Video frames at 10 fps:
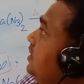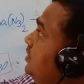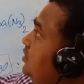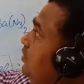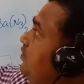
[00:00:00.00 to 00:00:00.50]

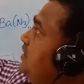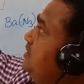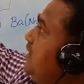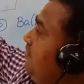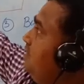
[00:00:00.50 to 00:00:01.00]
So first
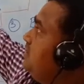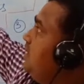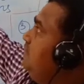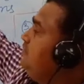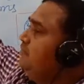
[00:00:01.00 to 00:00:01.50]
I will
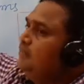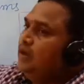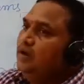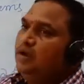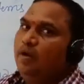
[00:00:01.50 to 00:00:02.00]
start from the
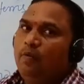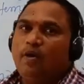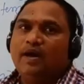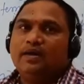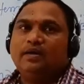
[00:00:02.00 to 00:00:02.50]

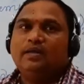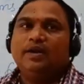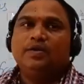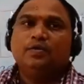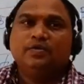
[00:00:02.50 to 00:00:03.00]
what are
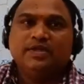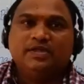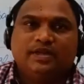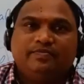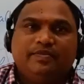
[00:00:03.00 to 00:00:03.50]
the uses
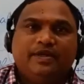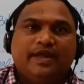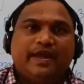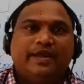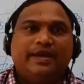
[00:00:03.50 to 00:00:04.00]
of the
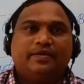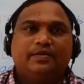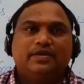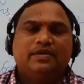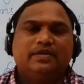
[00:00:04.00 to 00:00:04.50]

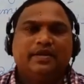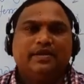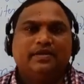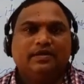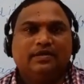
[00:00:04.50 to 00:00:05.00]
dinitrogen
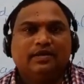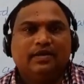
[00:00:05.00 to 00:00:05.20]
in